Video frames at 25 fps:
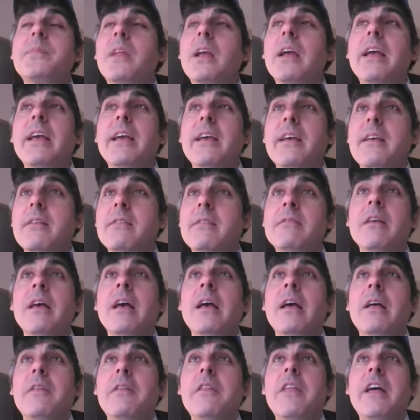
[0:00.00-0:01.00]
is
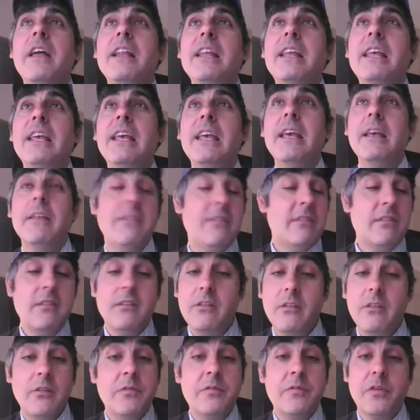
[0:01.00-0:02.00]
that he this is
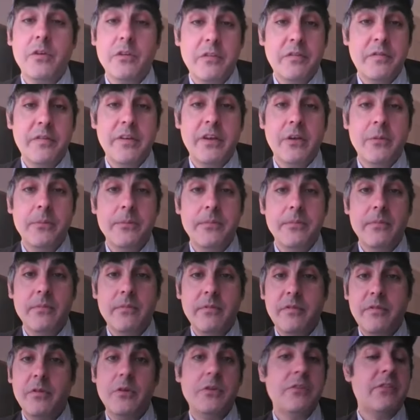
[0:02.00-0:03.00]
his first film,
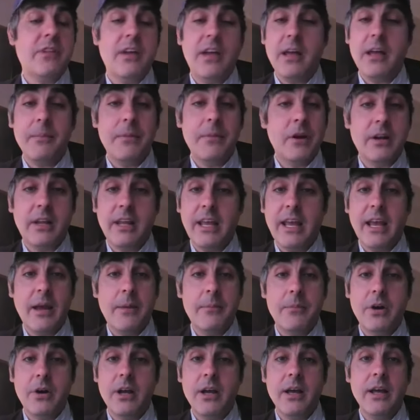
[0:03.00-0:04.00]
first time on
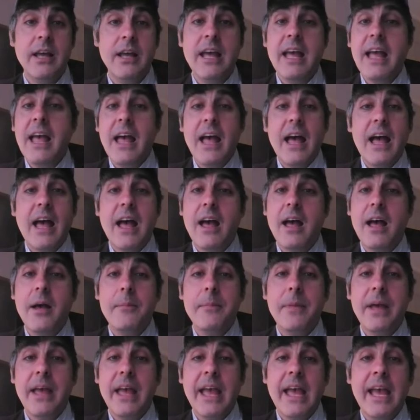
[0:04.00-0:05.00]
camera, oh.
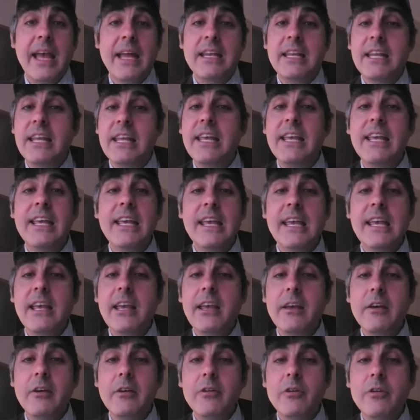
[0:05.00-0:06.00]
um, and
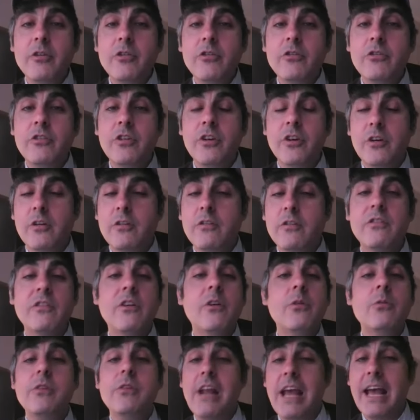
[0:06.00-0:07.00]
he took
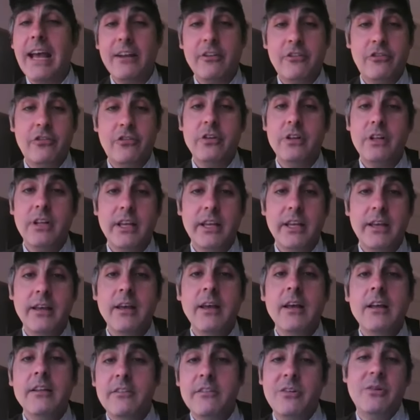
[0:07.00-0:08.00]
so naturally
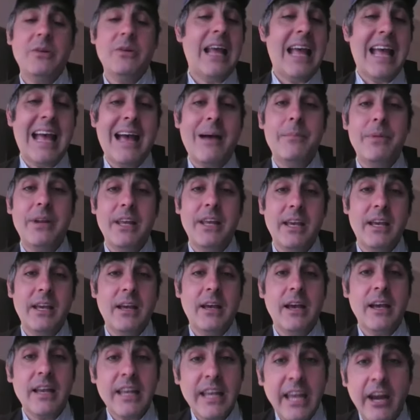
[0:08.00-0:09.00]
to
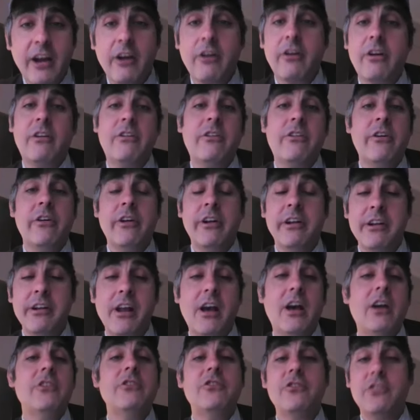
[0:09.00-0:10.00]
inhabiting a character and
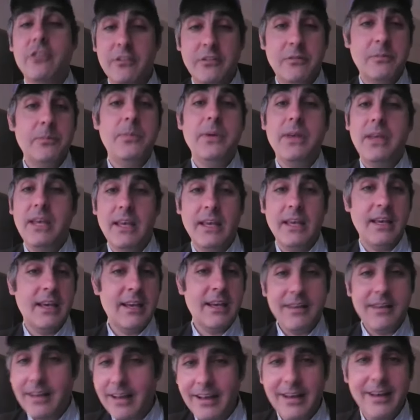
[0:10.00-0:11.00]
not just
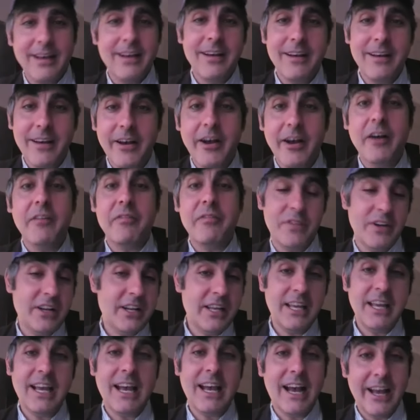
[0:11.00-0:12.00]
being a, a,
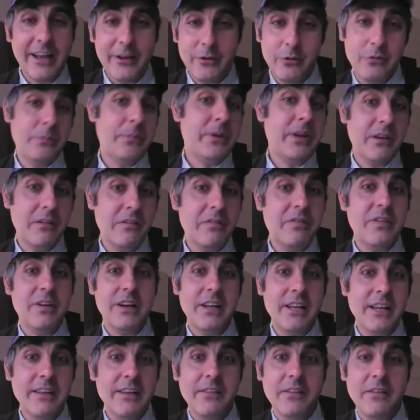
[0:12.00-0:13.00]
funny guy who's being
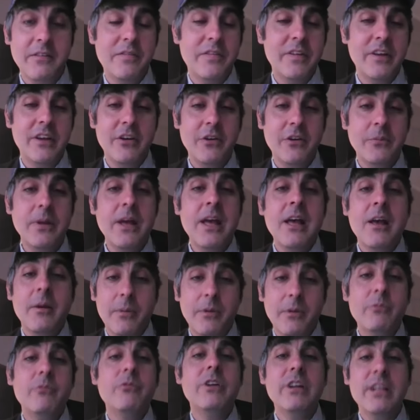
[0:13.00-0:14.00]
funny in the film,
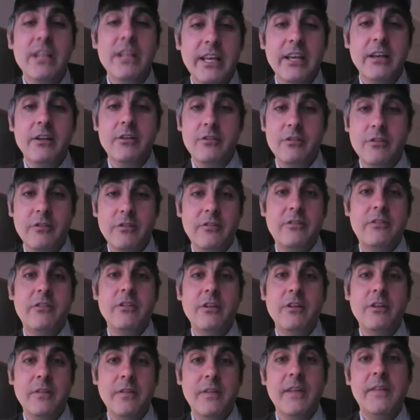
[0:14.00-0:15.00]
but really
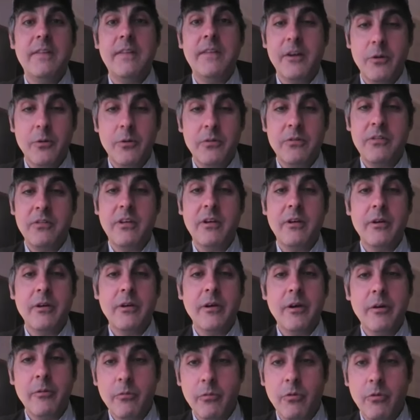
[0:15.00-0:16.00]
understood that there was a,
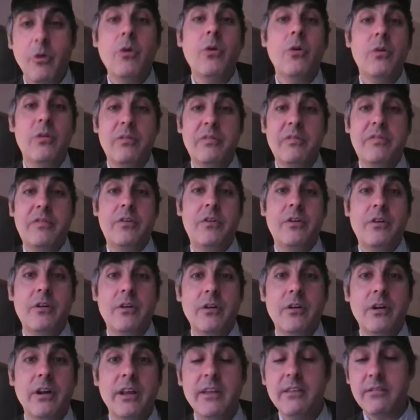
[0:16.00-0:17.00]
a role
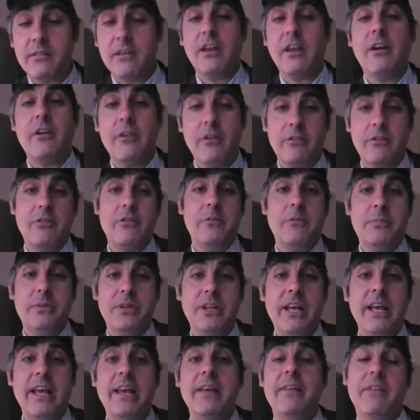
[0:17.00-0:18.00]
for his character to
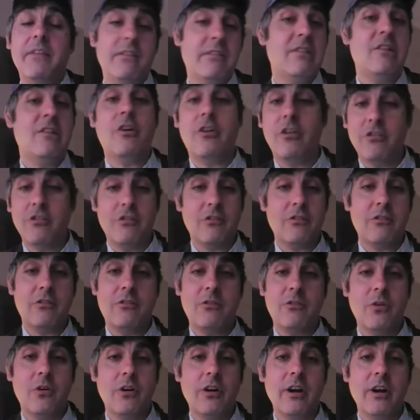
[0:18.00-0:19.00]
play in this larger
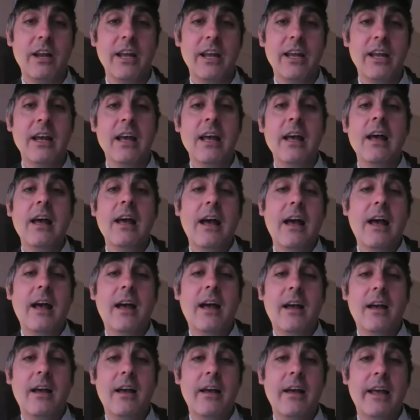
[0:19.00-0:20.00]
story.
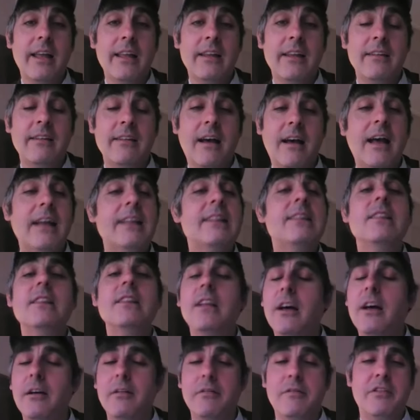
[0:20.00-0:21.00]
Uh, and I
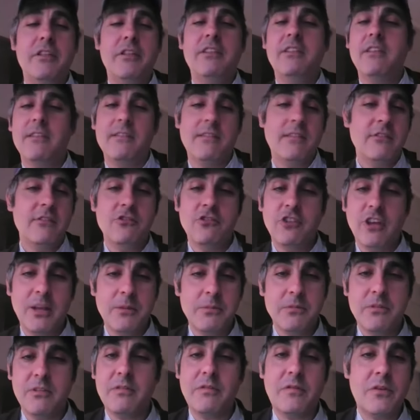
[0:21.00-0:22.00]
love that this is
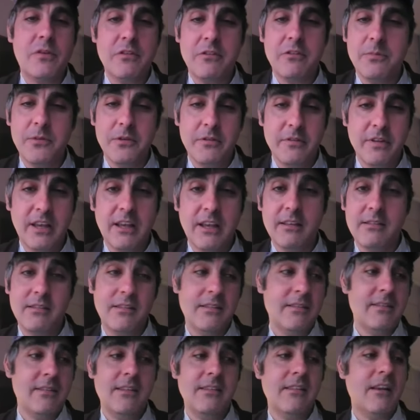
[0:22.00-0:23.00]
James's first movie because
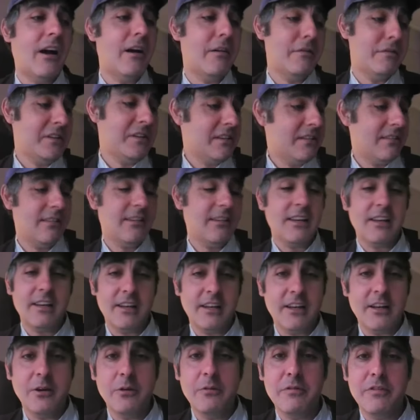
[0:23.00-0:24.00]
he's, he's obviously going
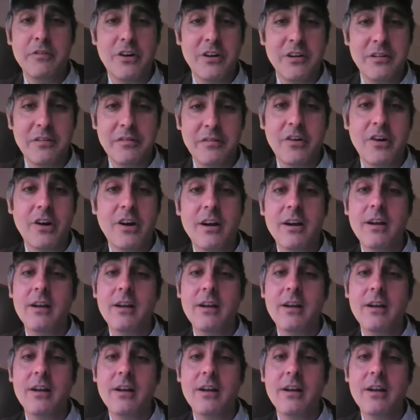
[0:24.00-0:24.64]
to go very far.